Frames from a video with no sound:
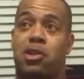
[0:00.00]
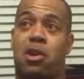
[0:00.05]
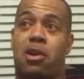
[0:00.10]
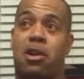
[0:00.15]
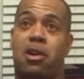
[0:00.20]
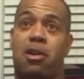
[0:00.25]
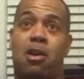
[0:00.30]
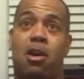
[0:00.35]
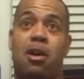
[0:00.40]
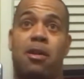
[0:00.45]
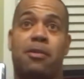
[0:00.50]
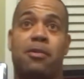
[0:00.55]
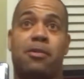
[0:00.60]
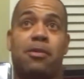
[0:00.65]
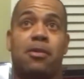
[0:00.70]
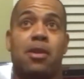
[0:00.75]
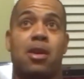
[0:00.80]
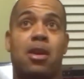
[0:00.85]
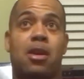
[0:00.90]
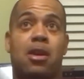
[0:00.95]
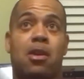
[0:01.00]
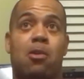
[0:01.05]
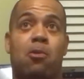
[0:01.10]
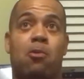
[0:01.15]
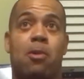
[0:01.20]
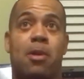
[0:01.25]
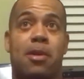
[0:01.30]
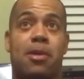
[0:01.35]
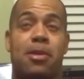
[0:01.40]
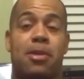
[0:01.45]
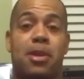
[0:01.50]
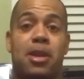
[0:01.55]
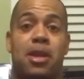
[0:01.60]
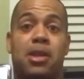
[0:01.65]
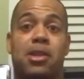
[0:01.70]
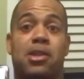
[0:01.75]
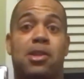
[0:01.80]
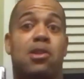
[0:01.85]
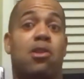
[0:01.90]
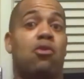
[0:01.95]
started off with the
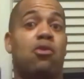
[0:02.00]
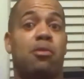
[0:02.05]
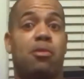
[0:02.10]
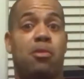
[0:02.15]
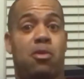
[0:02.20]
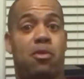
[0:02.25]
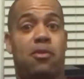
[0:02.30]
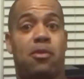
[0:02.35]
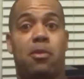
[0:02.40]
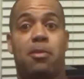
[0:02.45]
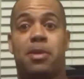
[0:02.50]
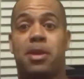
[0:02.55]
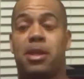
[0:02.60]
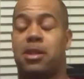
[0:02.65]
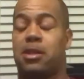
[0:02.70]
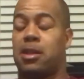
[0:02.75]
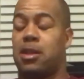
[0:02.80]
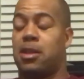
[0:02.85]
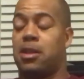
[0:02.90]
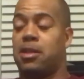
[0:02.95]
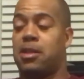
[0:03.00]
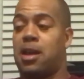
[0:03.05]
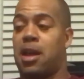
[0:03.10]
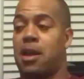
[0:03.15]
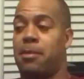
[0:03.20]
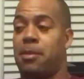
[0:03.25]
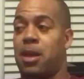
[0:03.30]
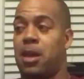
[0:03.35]
snow removal business,